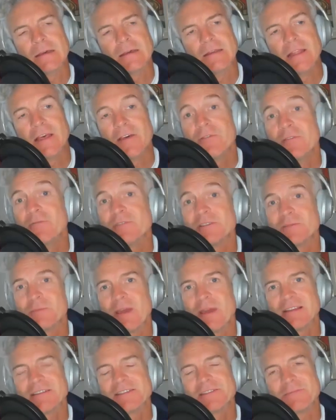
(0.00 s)
love and
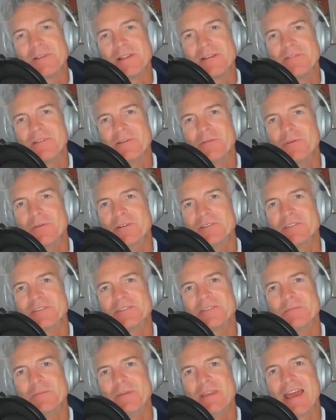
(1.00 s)
respect. Some lovely
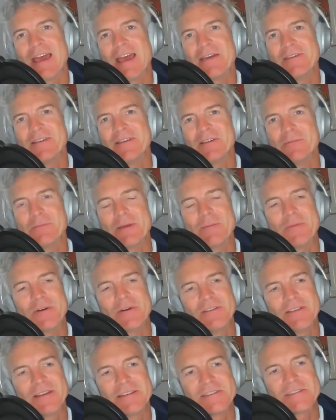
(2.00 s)
words to be having on my
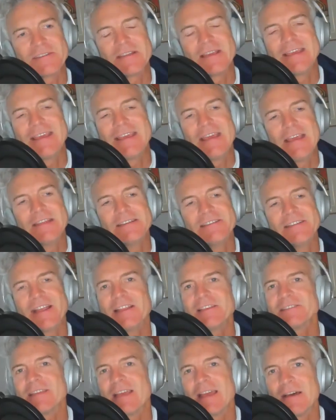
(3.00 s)
podcast.
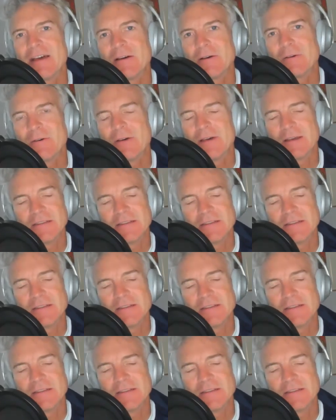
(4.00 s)
Tell us tell